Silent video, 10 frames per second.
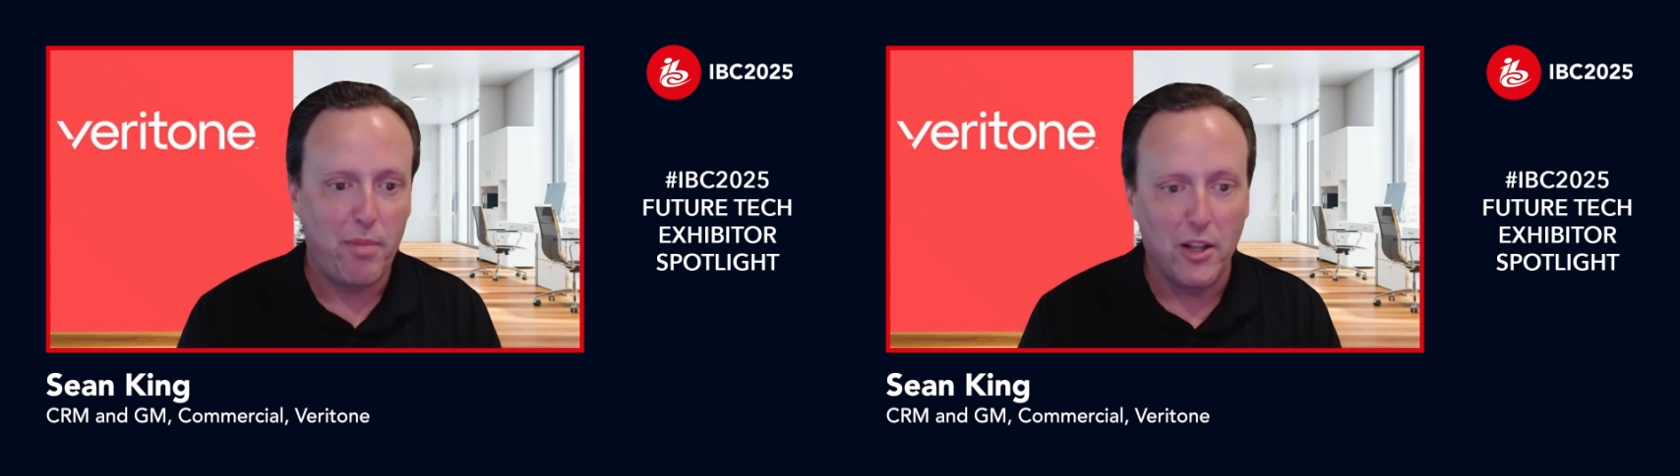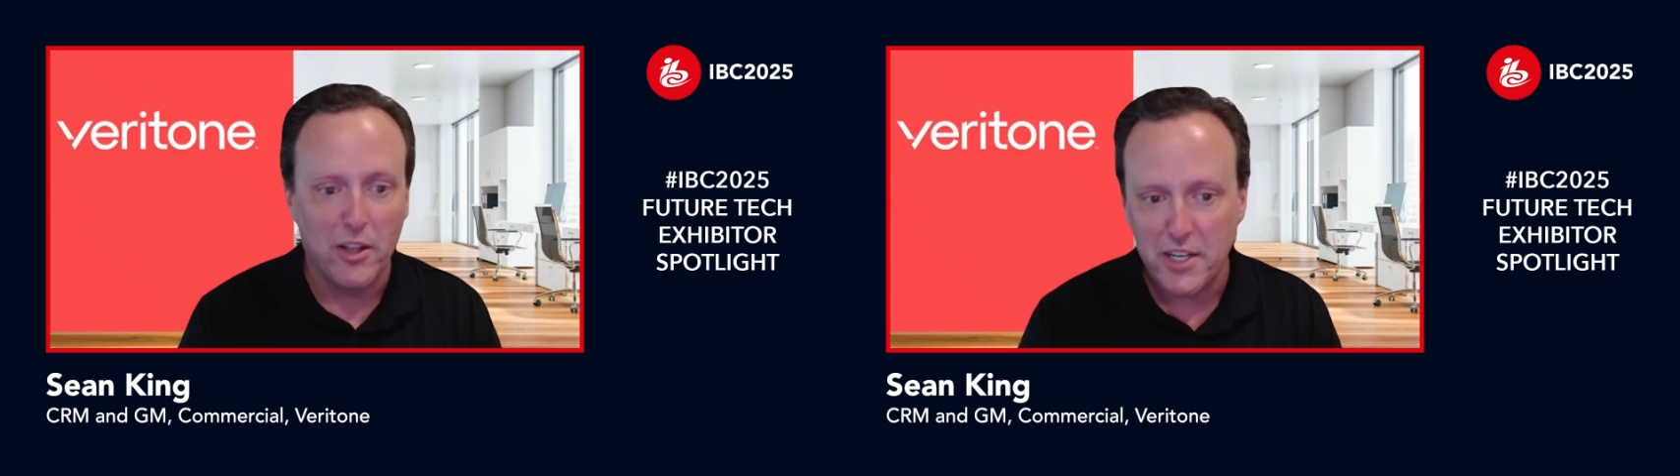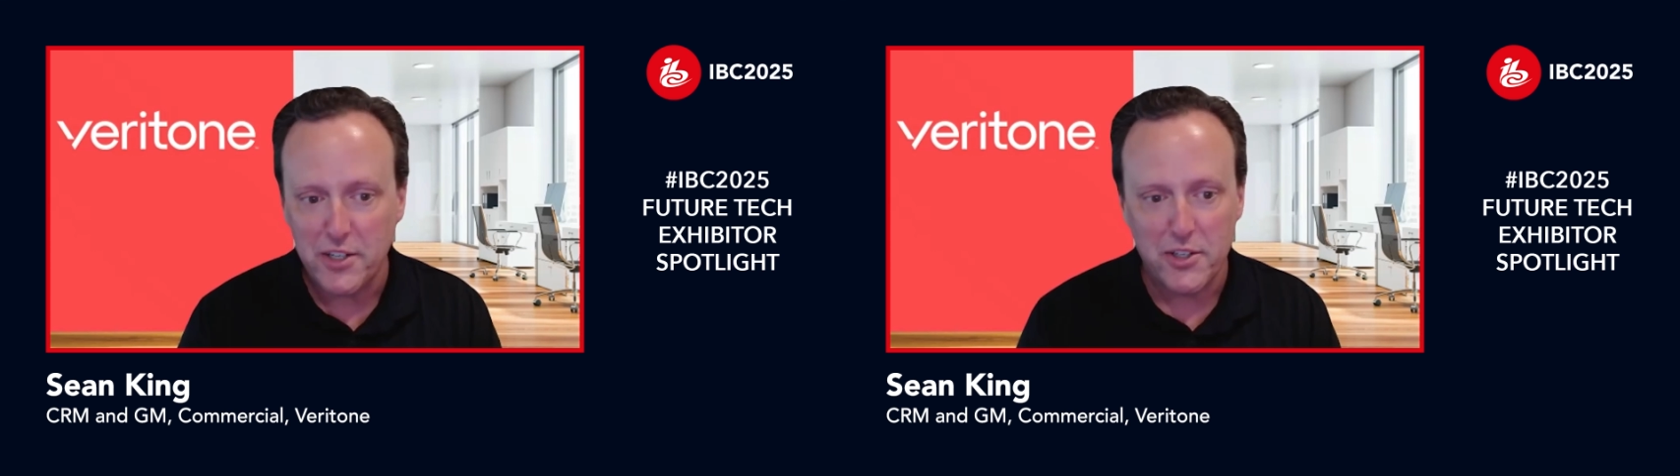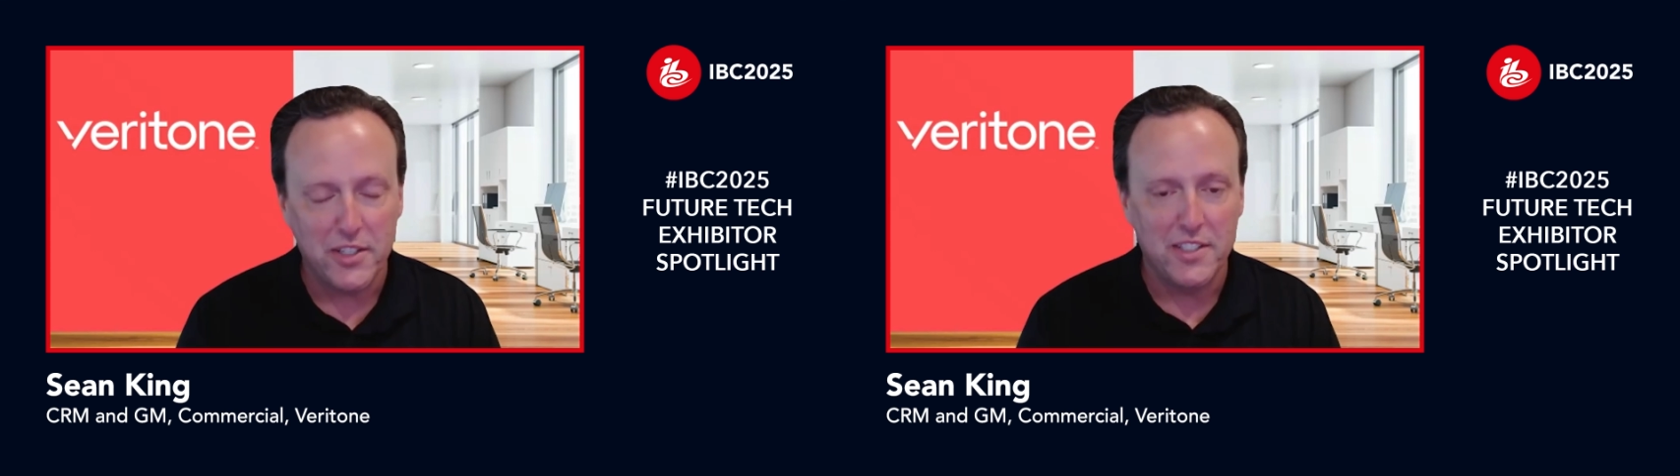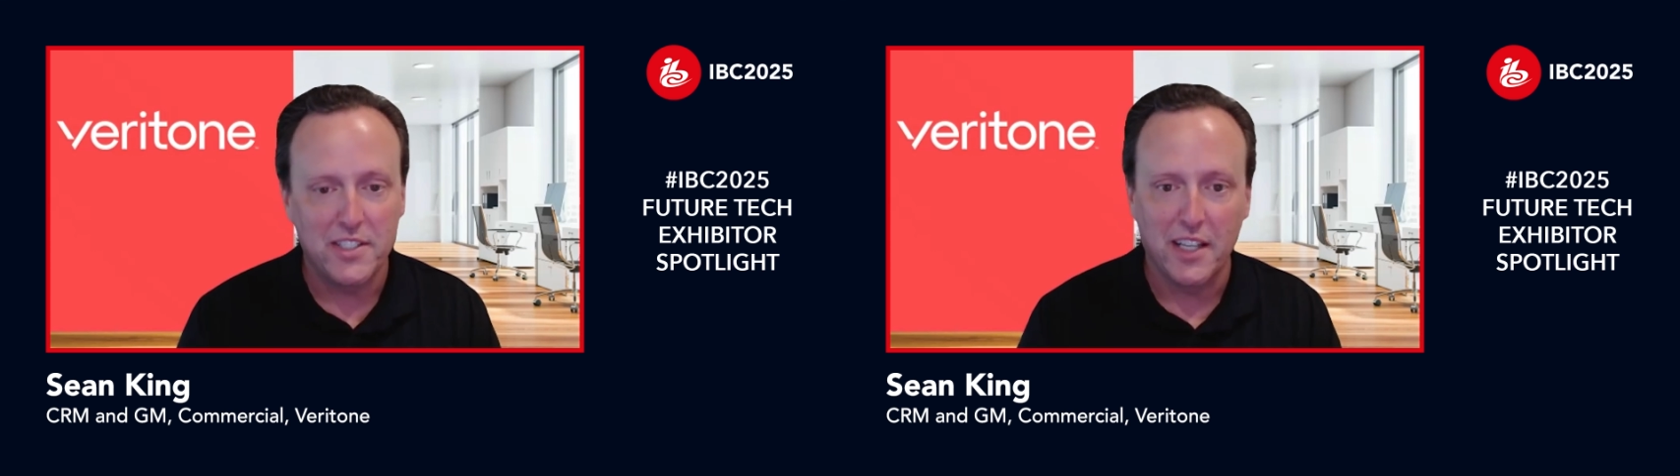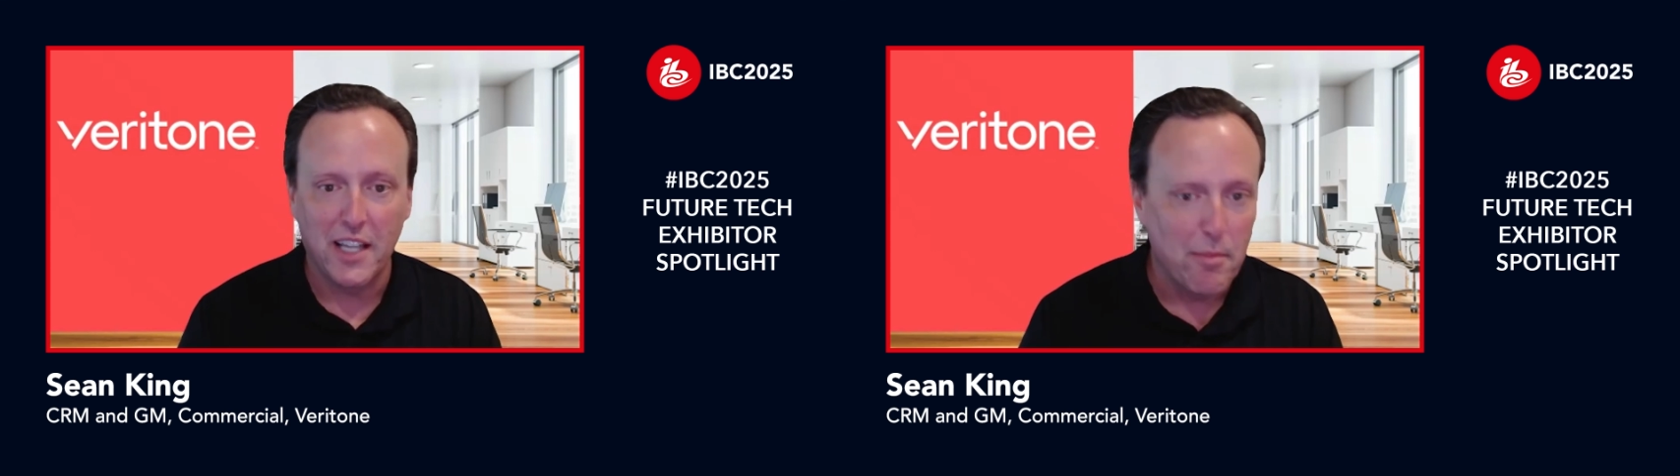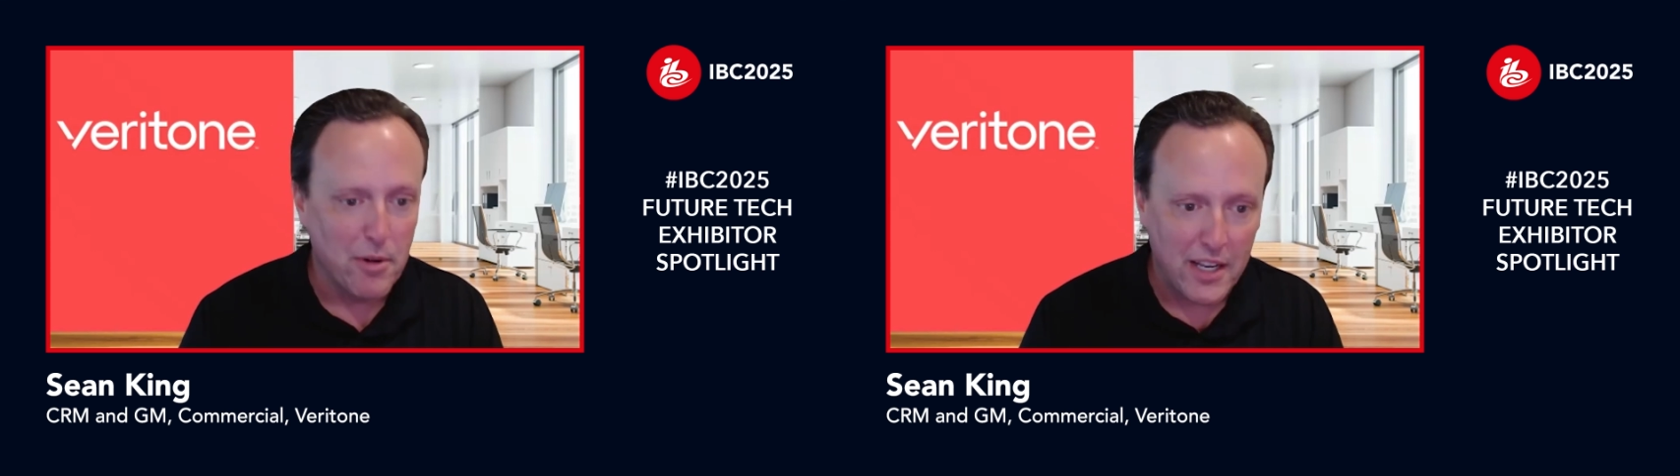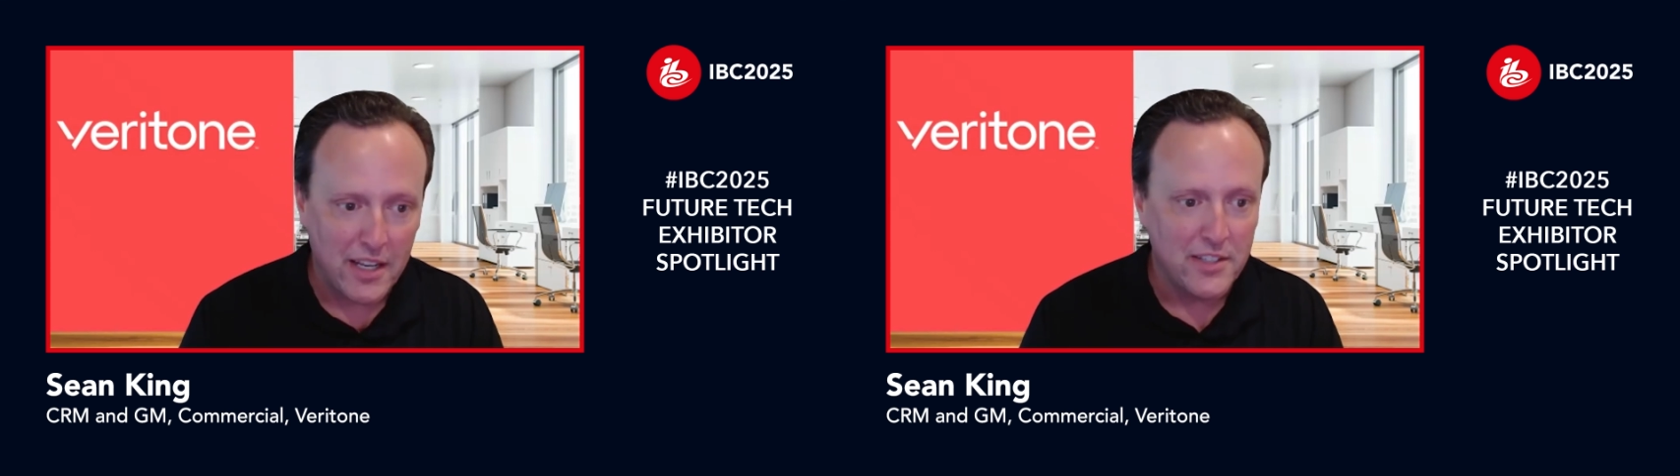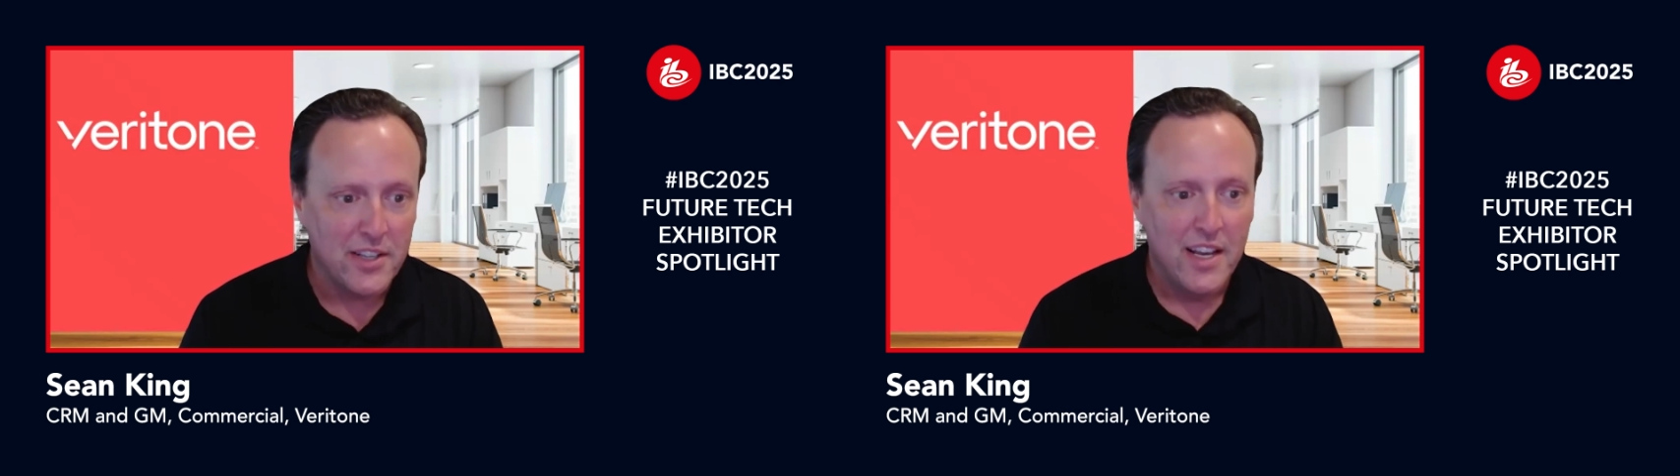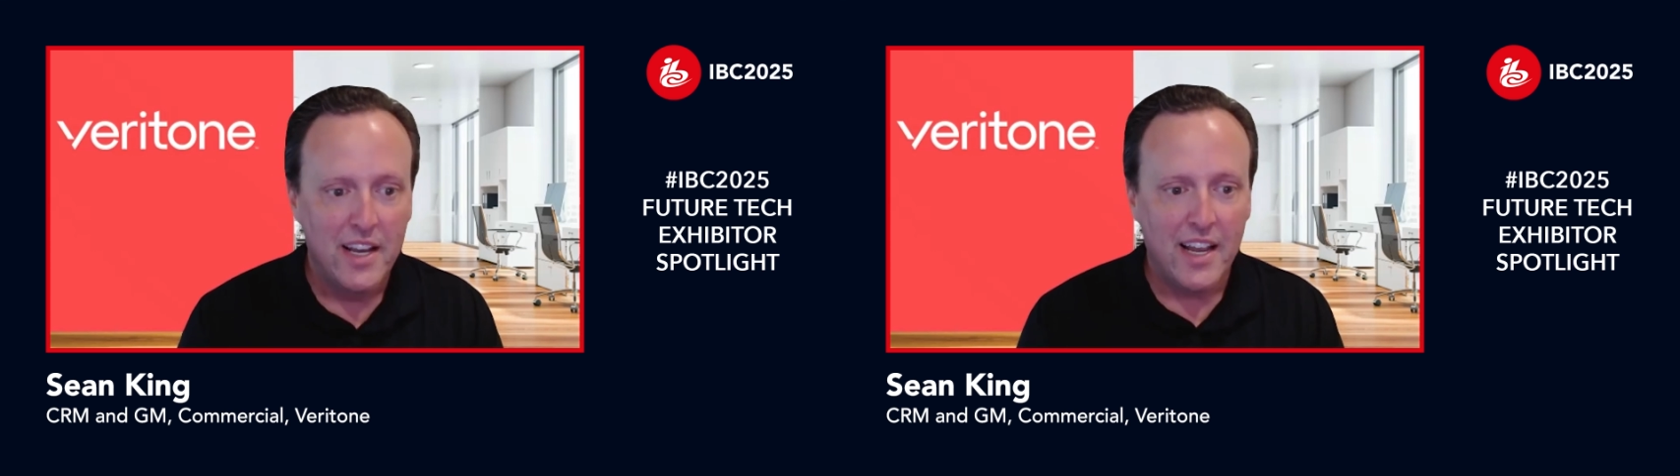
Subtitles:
politicians, celebrities,